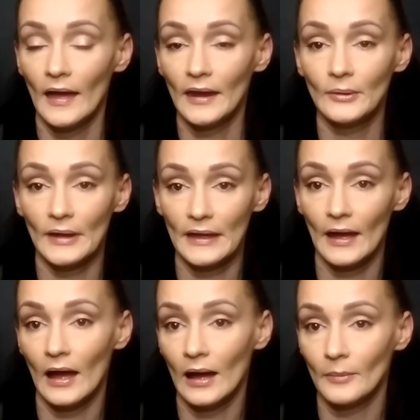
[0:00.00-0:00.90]
Anyway,
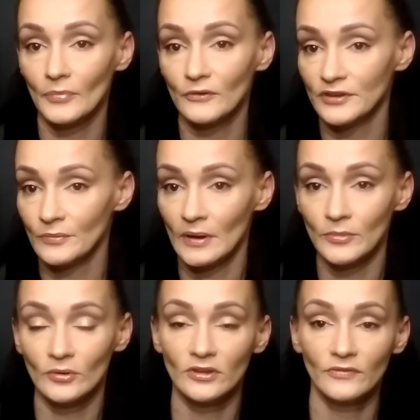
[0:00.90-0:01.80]
the reason why I'm
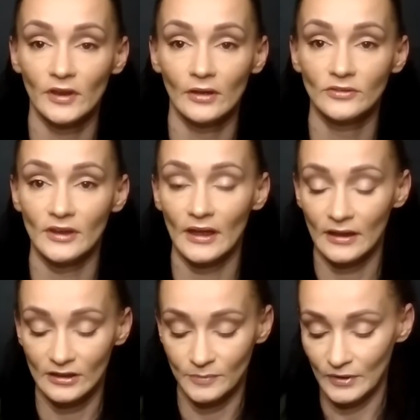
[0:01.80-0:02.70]
doing this video
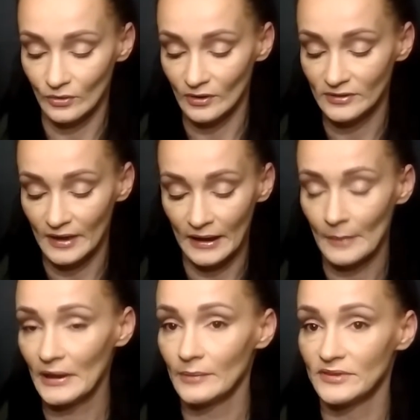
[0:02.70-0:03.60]
today is because I
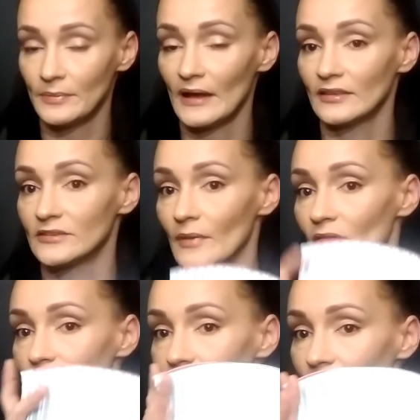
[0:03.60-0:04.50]
got my Ipsy bag this
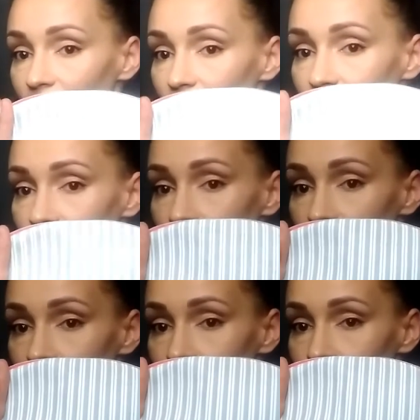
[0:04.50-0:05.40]
month right
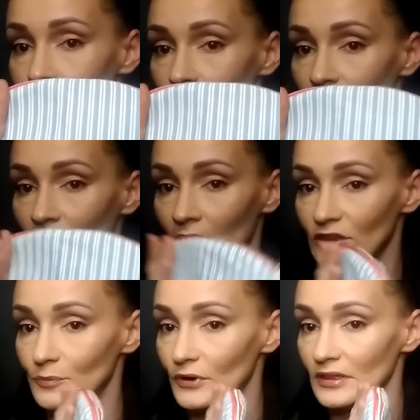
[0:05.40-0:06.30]
here.
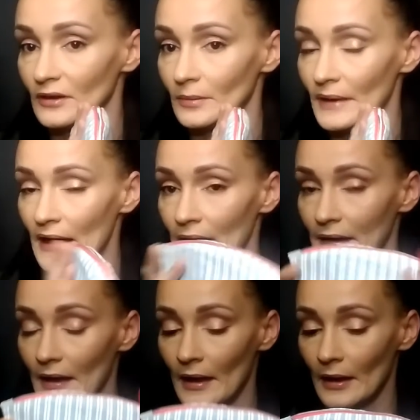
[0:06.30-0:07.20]
It's a pretty little bag.